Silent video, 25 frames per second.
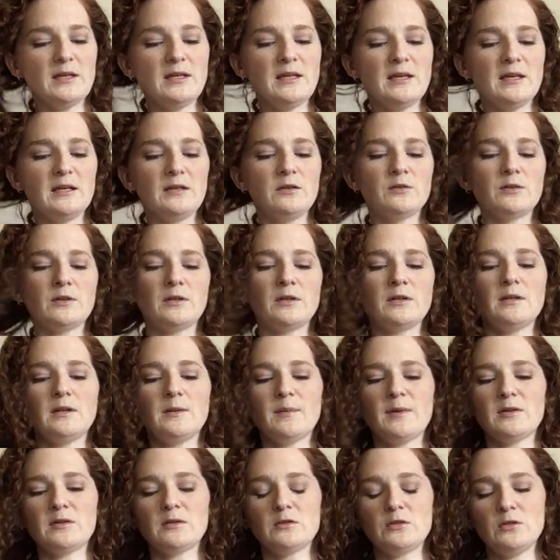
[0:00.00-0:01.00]
he had learned
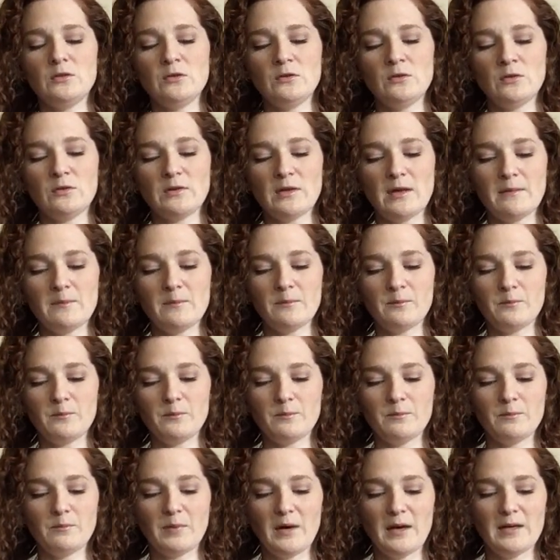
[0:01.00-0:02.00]
about the 2 thumb
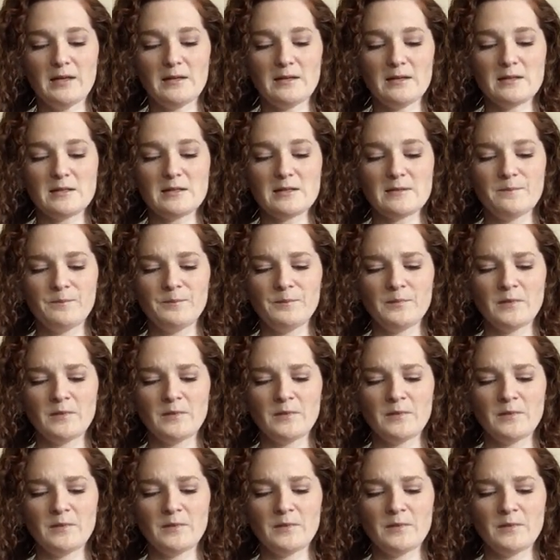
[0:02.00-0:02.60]
buttons.